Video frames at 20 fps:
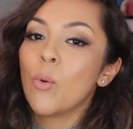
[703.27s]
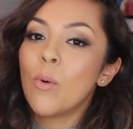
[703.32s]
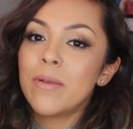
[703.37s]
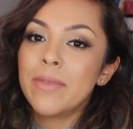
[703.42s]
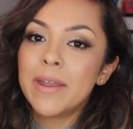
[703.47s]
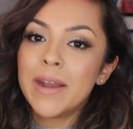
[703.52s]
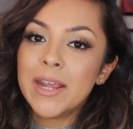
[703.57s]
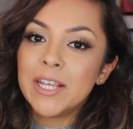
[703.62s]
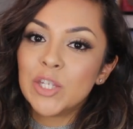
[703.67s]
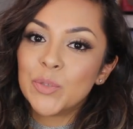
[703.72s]
The
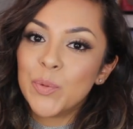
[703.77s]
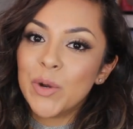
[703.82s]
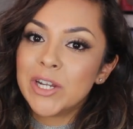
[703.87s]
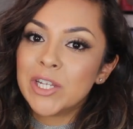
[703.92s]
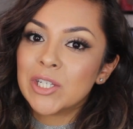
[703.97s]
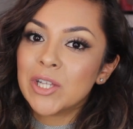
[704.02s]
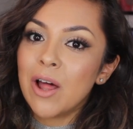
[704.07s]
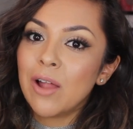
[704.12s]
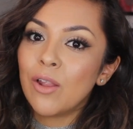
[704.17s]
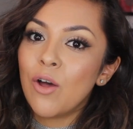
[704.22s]
one that I
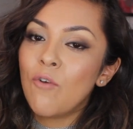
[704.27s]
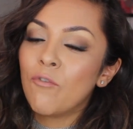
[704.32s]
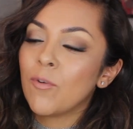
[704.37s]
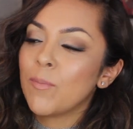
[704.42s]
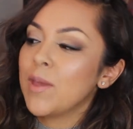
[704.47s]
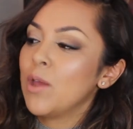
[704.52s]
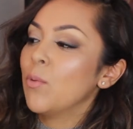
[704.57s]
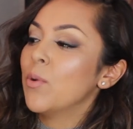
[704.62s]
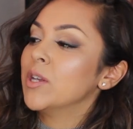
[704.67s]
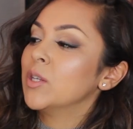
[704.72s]
spritzed all
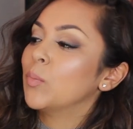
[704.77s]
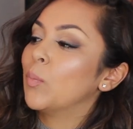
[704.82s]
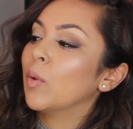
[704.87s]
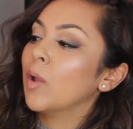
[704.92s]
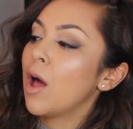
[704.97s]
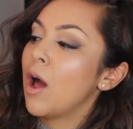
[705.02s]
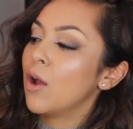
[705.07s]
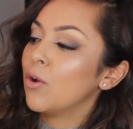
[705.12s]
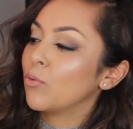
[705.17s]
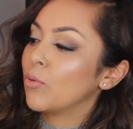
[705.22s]
over me was
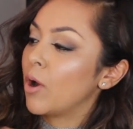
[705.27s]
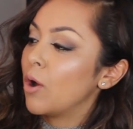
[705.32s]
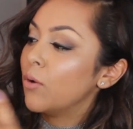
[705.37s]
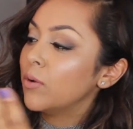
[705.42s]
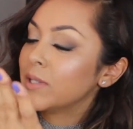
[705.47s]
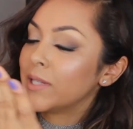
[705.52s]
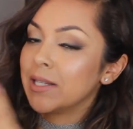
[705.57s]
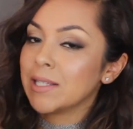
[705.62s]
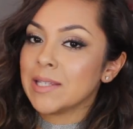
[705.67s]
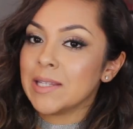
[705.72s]
Blonde
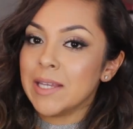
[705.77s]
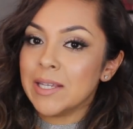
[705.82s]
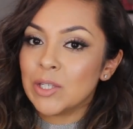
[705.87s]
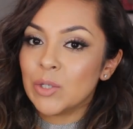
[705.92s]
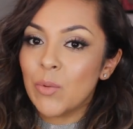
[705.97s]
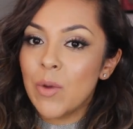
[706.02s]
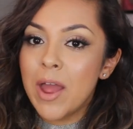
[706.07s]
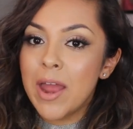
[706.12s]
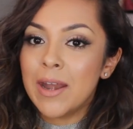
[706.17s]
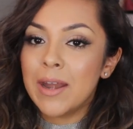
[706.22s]
Rose. It's
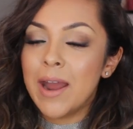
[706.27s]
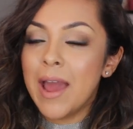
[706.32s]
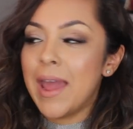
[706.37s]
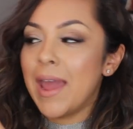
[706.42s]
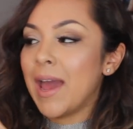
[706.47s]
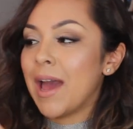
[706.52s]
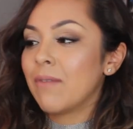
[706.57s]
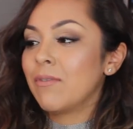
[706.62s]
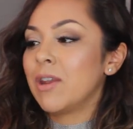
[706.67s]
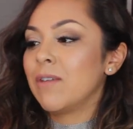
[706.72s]
this one. I
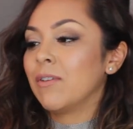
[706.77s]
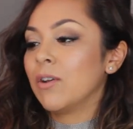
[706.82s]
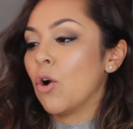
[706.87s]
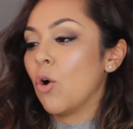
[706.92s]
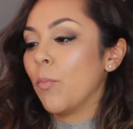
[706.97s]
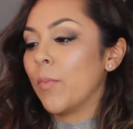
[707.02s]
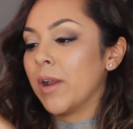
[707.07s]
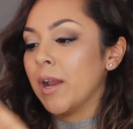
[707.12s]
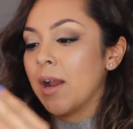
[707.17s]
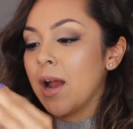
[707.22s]
haven't even
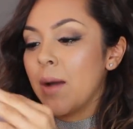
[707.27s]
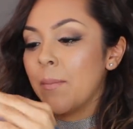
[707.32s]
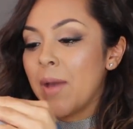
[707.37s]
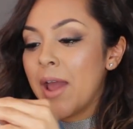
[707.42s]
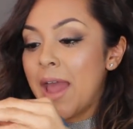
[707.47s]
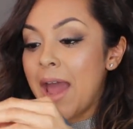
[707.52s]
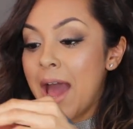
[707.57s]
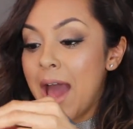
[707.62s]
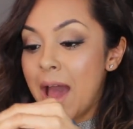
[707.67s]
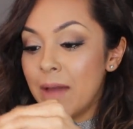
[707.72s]
opened it up.
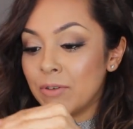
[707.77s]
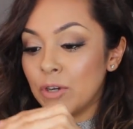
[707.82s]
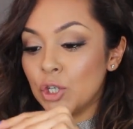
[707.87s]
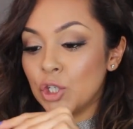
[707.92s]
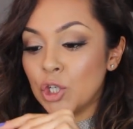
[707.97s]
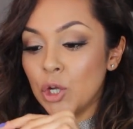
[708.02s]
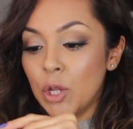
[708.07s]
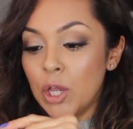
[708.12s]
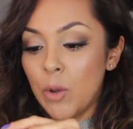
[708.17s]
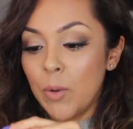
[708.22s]
I have to
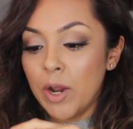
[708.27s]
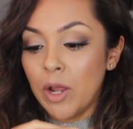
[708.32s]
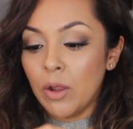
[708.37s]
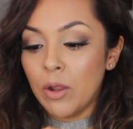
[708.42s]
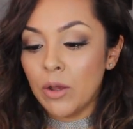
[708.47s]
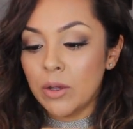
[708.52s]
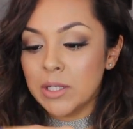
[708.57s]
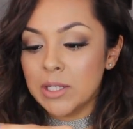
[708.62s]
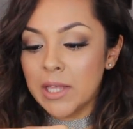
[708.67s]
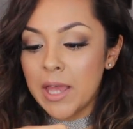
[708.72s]
show you what
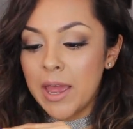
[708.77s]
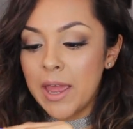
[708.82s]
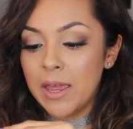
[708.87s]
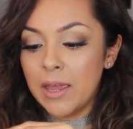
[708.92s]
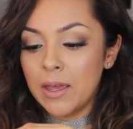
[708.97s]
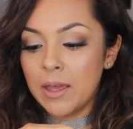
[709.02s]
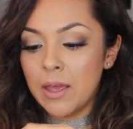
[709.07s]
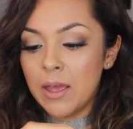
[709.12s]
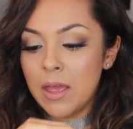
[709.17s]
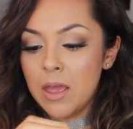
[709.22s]
it looks
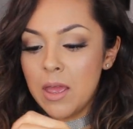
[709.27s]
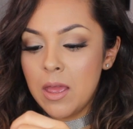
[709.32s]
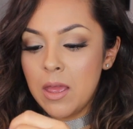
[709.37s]
like.